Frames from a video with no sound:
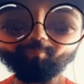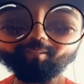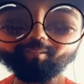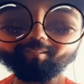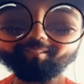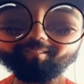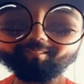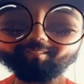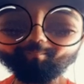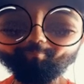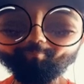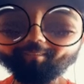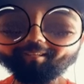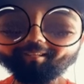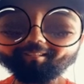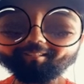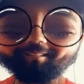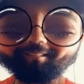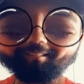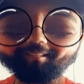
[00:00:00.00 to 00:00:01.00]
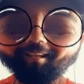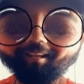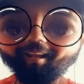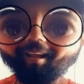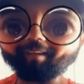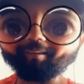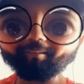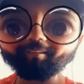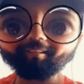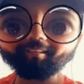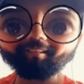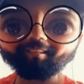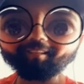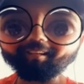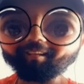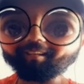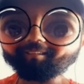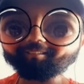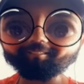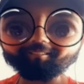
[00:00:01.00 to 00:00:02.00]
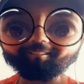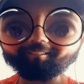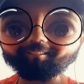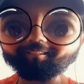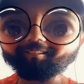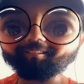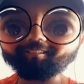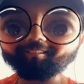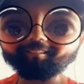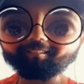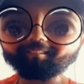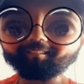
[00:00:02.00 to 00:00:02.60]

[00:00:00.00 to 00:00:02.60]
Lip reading: Specs is the biggest Harry hater.